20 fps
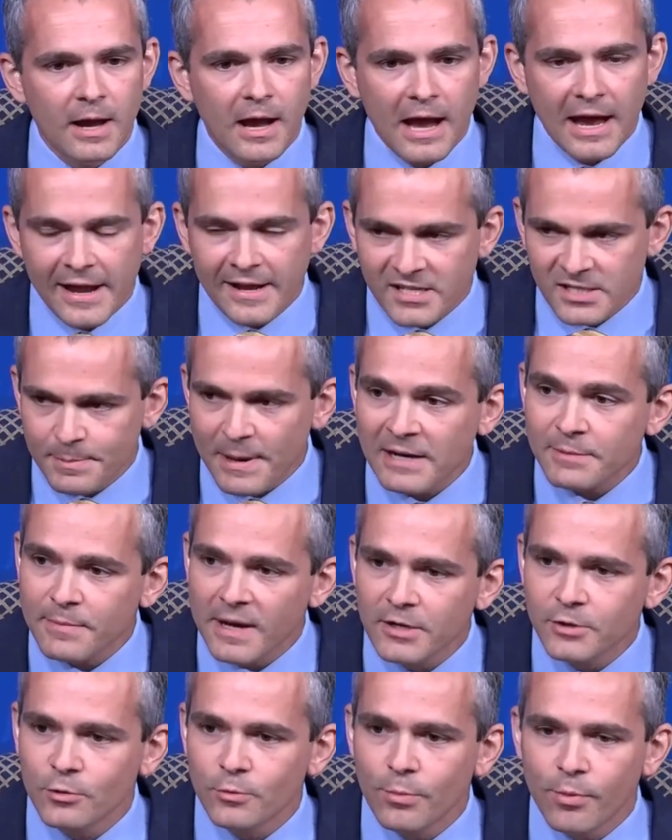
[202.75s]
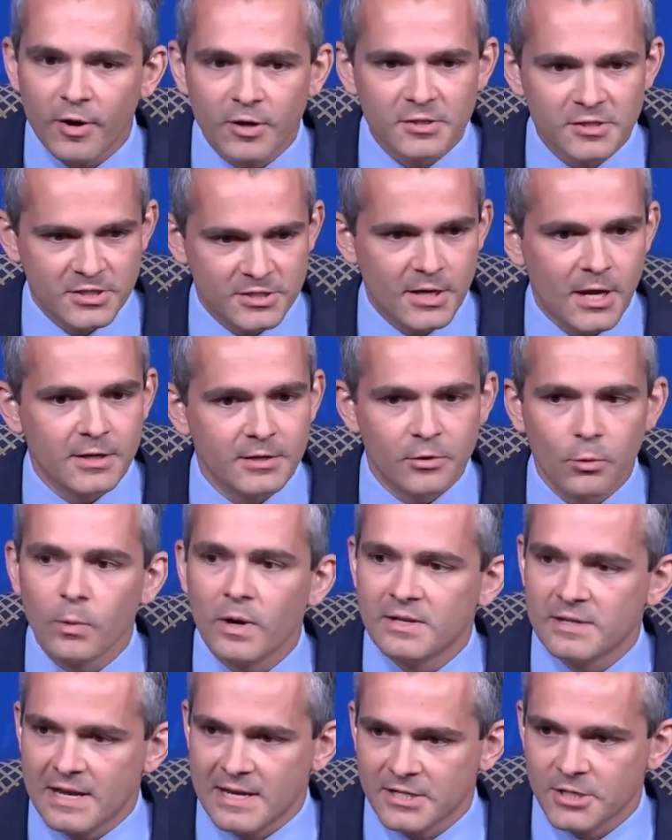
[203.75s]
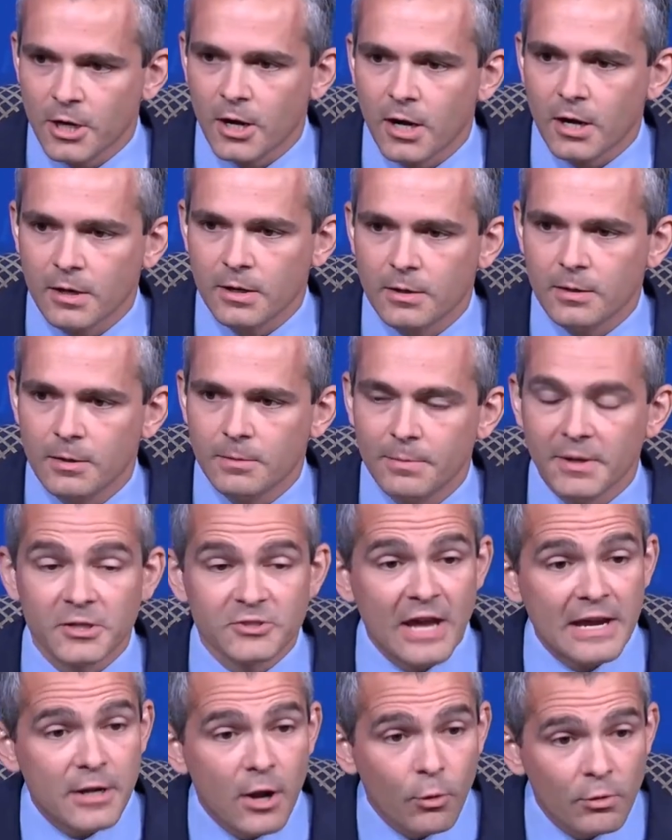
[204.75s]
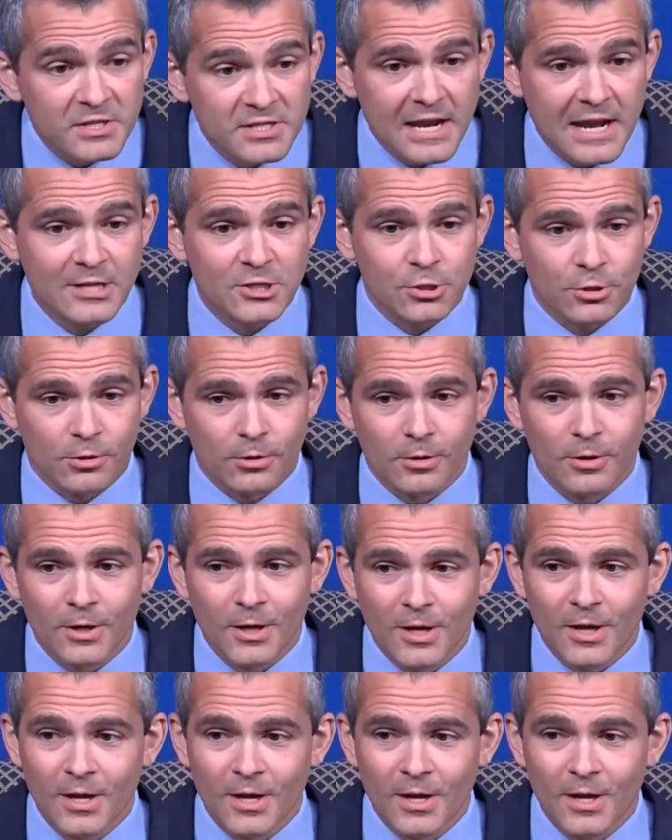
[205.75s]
I expect my newborn son to one day talk because I know his nature.